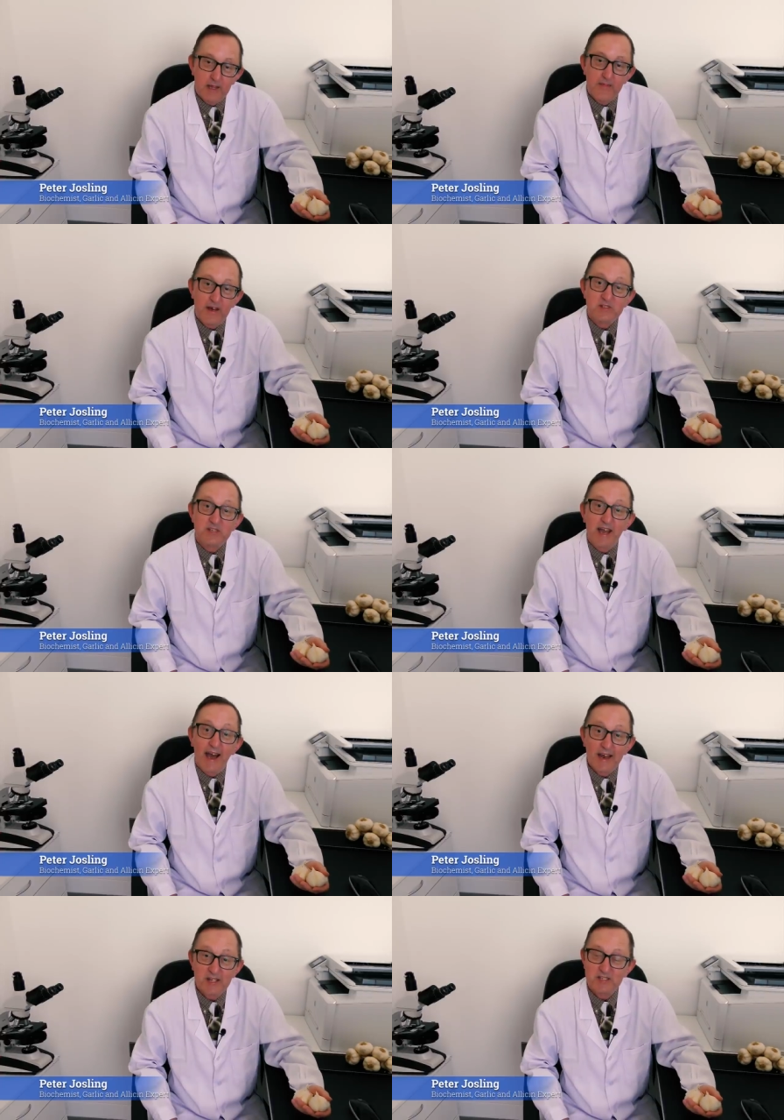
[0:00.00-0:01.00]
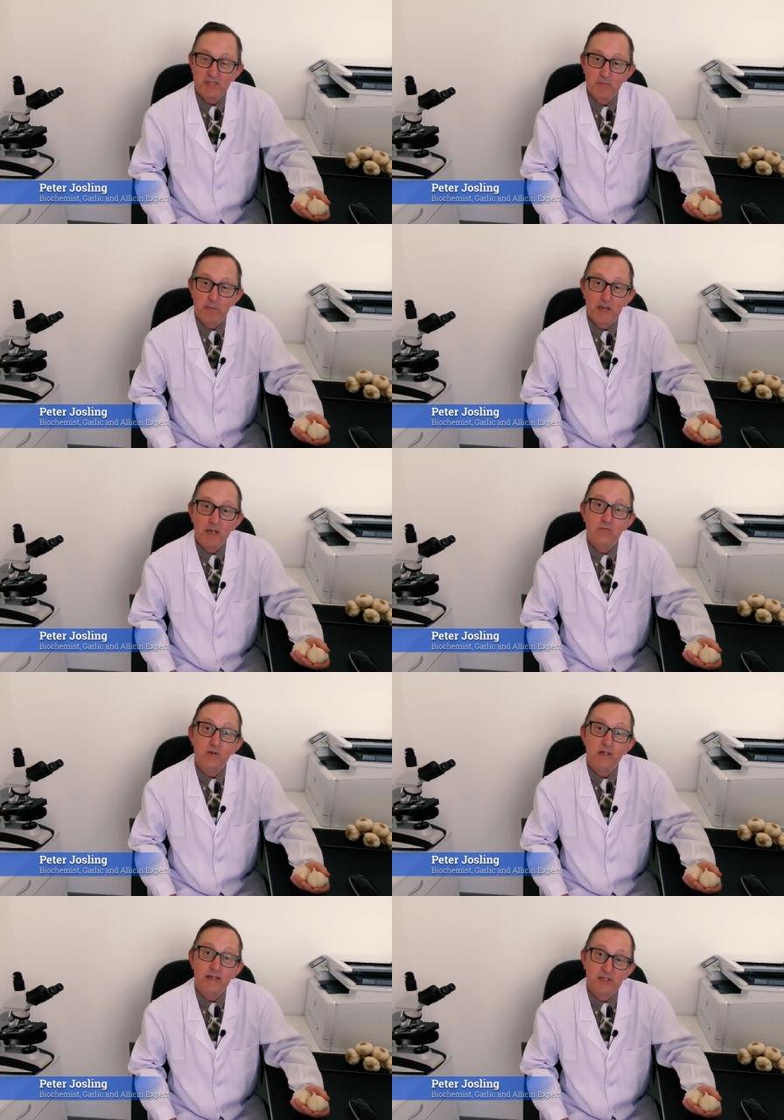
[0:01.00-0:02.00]
That's the allicin being
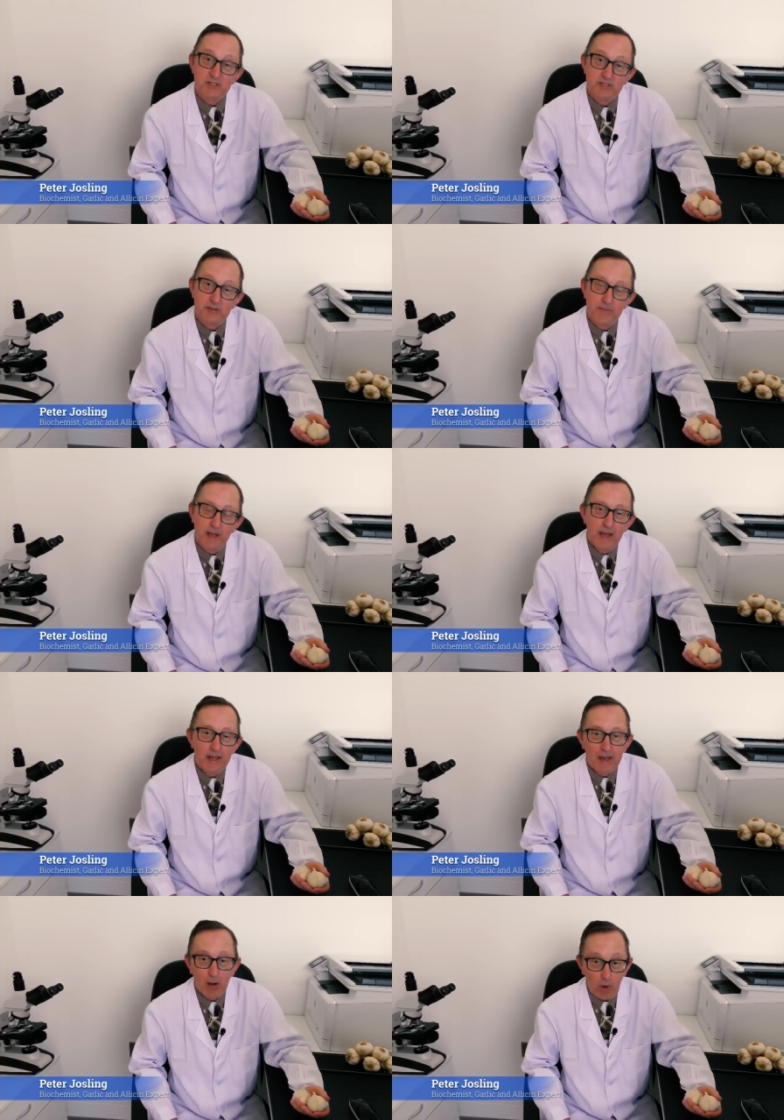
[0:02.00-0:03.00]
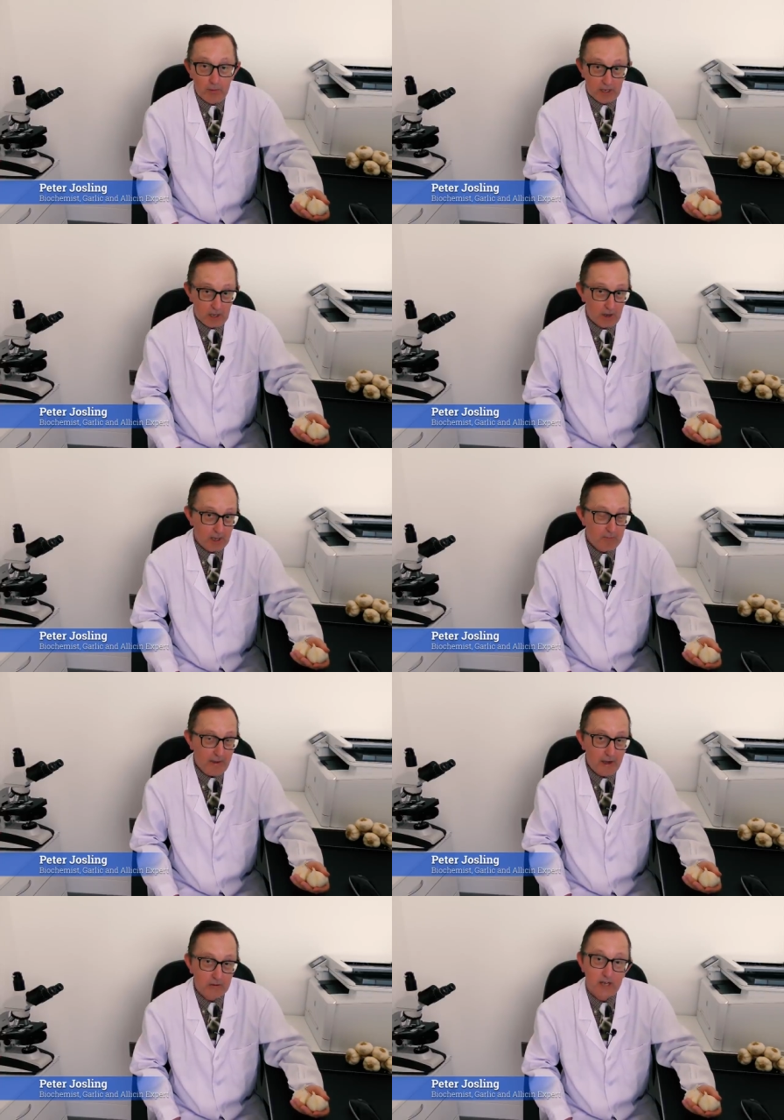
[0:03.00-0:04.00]
released. Now, what the garlic
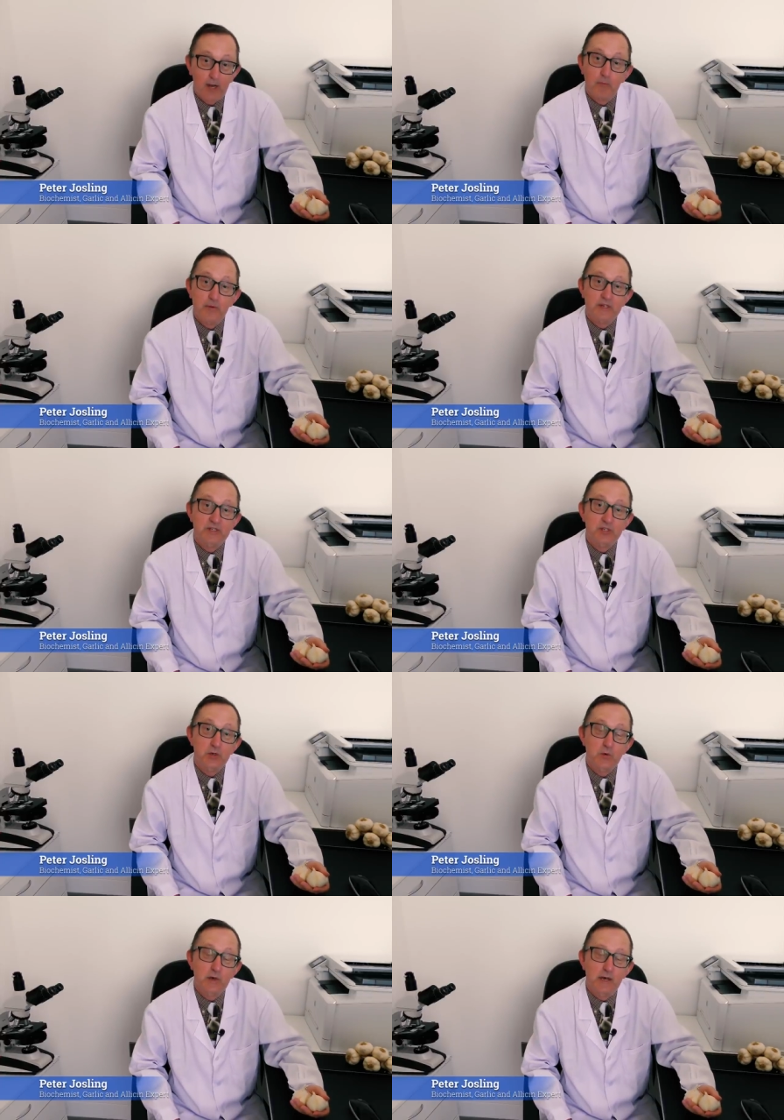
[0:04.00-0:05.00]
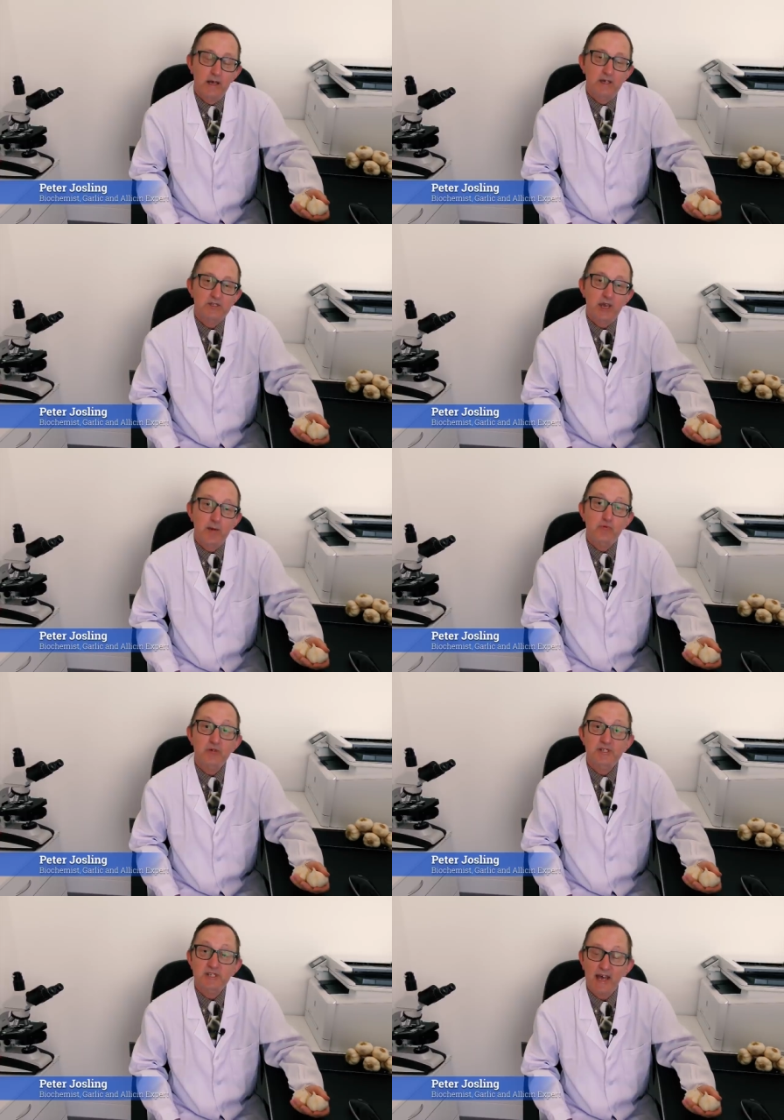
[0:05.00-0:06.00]
powder companies do is they
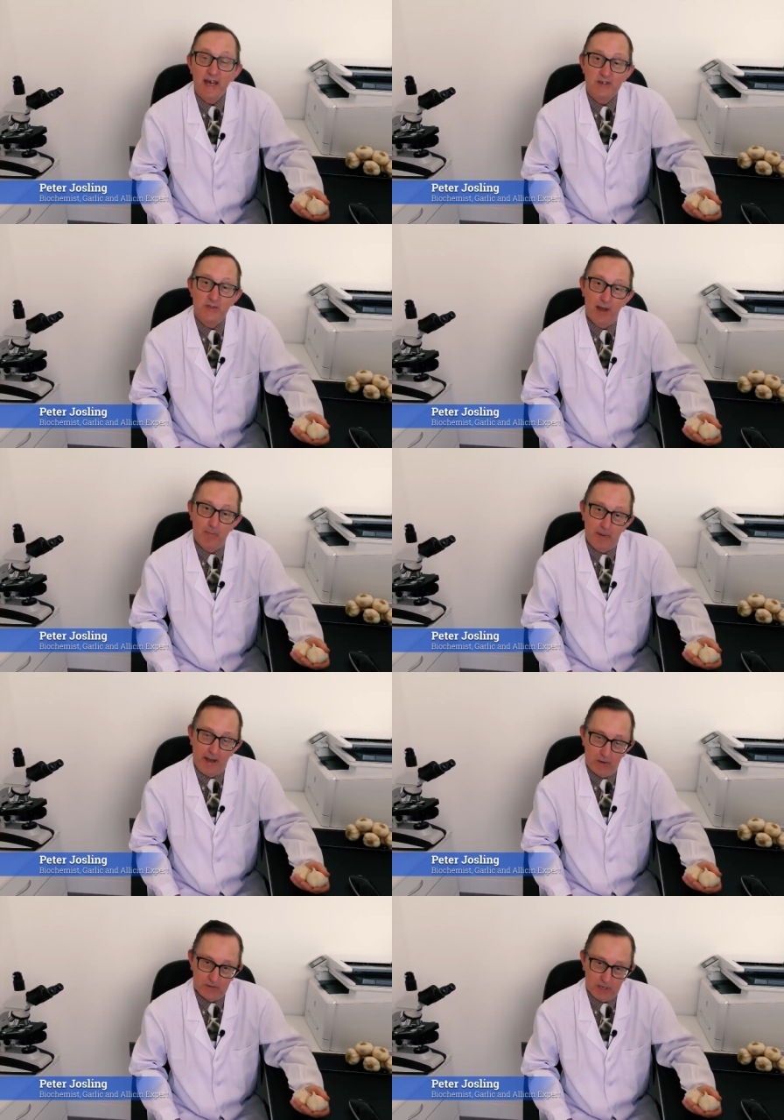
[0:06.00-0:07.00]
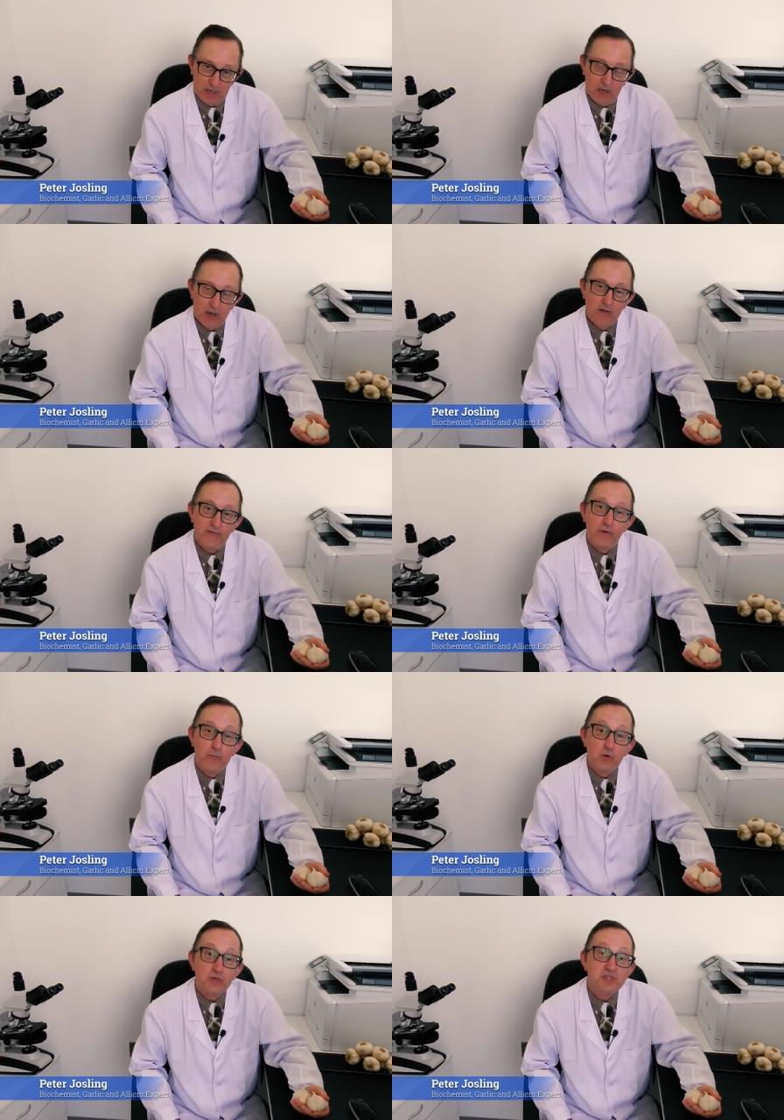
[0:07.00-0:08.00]
protect that powder
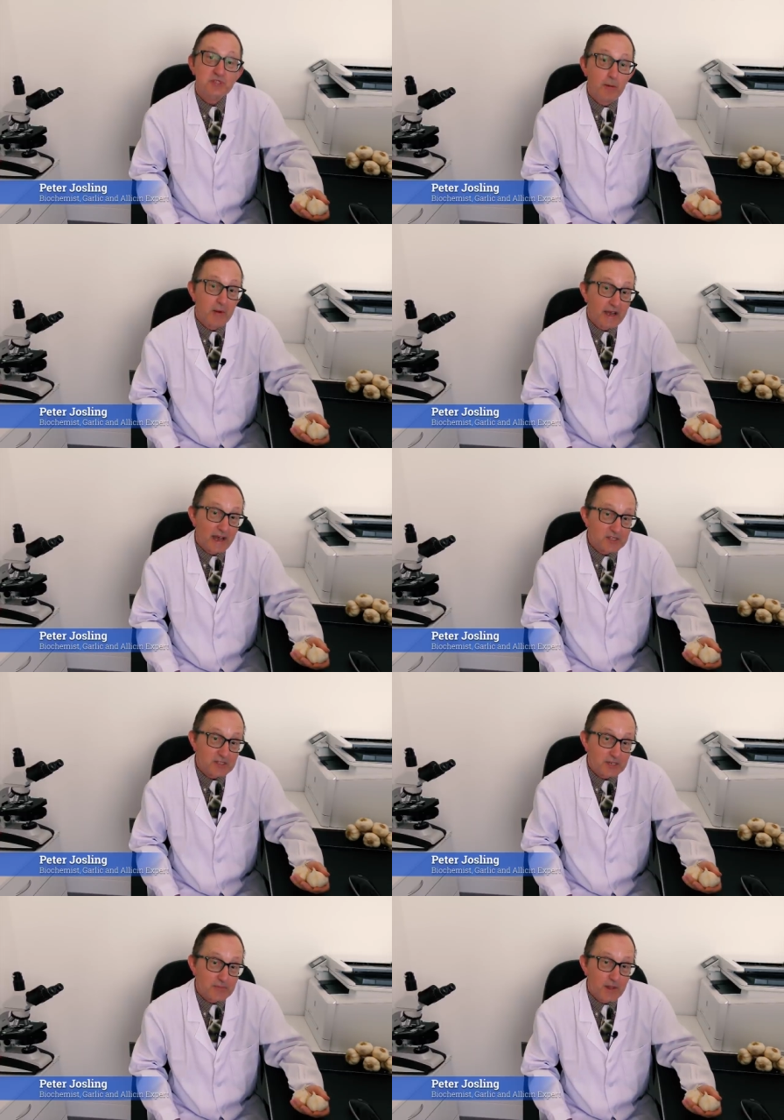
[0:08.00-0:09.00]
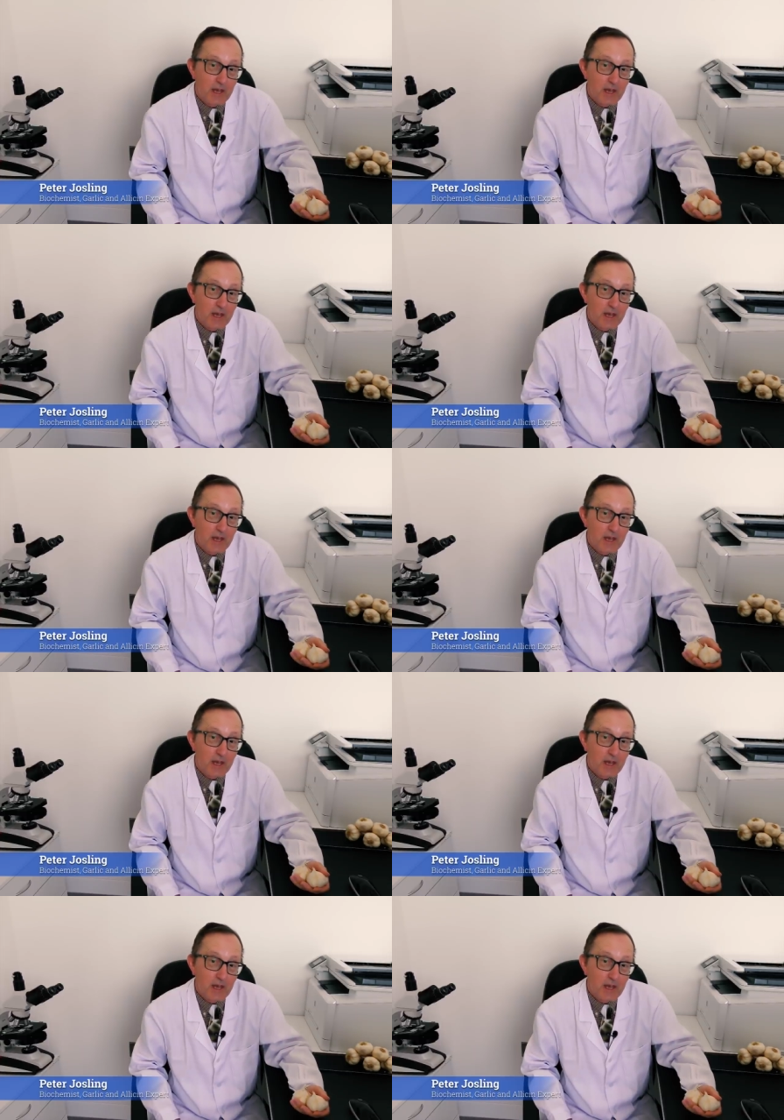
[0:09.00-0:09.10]
from your stomach acid.